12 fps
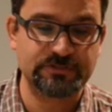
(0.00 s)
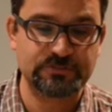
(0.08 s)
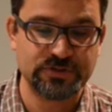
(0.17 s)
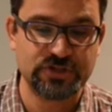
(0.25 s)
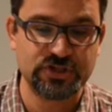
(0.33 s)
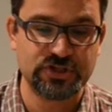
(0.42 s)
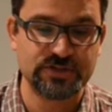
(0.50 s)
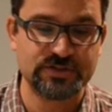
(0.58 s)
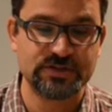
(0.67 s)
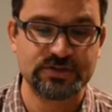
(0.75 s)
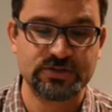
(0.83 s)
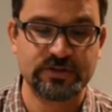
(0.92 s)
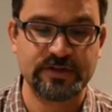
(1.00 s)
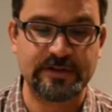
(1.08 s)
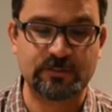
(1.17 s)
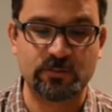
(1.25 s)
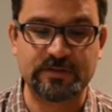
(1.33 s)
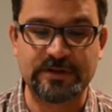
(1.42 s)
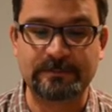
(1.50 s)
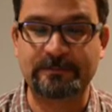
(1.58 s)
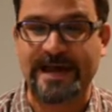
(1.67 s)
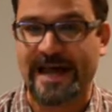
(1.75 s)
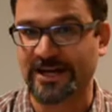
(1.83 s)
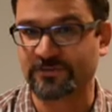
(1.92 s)
positions so that they will be
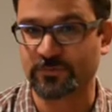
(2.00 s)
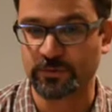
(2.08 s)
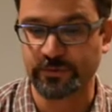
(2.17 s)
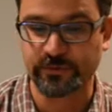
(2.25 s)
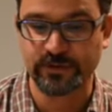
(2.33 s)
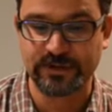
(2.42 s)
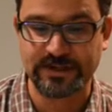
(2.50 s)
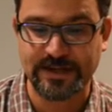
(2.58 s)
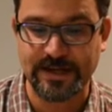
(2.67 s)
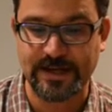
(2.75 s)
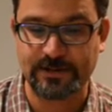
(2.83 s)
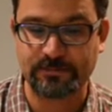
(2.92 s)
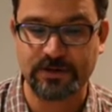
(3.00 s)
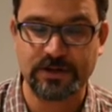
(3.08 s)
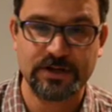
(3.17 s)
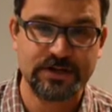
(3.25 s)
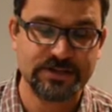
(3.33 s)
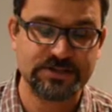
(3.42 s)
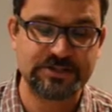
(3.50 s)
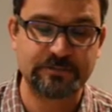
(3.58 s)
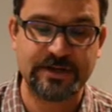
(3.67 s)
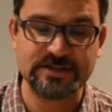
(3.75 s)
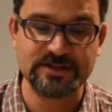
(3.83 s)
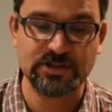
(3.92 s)
impactful during the game. This
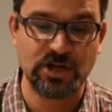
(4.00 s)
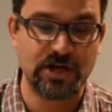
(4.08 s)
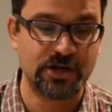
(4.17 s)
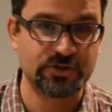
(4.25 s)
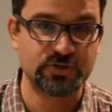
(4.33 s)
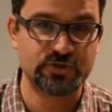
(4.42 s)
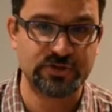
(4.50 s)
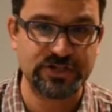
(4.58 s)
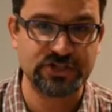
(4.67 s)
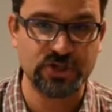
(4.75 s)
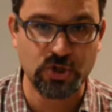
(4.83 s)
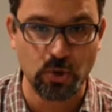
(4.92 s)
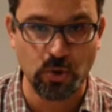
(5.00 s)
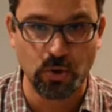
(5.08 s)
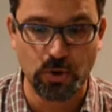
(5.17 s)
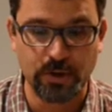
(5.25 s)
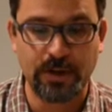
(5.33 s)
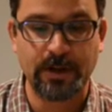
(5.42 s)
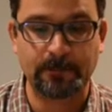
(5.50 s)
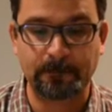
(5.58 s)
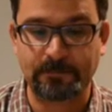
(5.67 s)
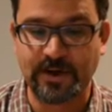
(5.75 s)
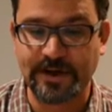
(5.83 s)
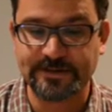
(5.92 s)
depends a lot on your strategic goal,
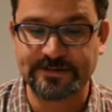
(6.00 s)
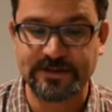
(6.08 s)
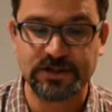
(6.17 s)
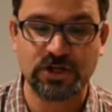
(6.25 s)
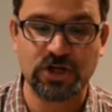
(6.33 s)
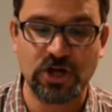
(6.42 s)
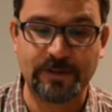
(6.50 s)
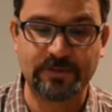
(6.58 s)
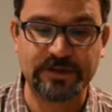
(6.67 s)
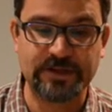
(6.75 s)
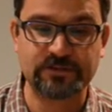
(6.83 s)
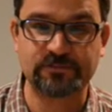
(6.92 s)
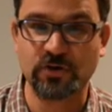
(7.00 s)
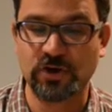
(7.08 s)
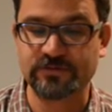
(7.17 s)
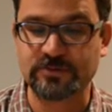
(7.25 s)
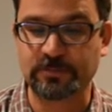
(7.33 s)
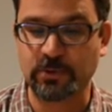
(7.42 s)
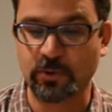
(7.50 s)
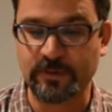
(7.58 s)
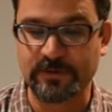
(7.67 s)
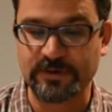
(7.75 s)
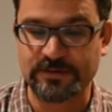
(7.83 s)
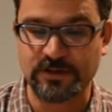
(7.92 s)
but commonly it involves
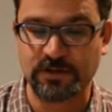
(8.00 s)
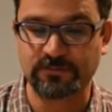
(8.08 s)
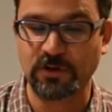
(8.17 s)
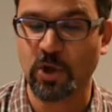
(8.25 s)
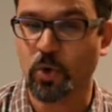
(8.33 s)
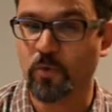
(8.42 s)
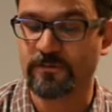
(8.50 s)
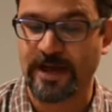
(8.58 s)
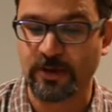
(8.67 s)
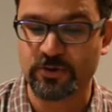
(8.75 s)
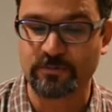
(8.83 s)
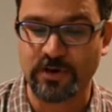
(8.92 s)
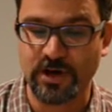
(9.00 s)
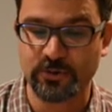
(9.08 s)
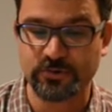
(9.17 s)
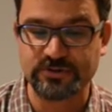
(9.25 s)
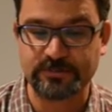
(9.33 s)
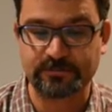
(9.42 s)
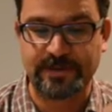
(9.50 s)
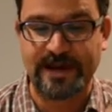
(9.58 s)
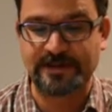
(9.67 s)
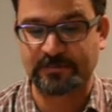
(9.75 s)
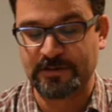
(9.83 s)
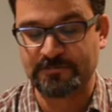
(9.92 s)
deployment of low-value models
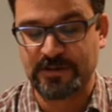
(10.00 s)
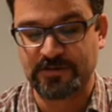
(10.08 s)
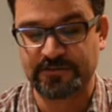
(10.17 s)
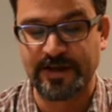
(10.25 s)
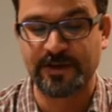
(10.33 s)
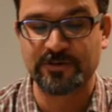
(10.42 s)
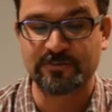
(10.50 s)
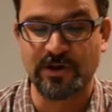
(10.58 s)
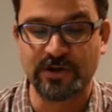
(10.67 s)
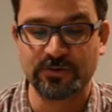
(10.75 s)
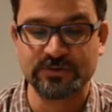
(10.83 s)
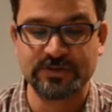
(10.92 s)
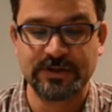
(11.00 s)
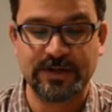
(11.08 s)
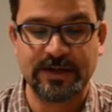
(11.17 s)
backed by mid-value models,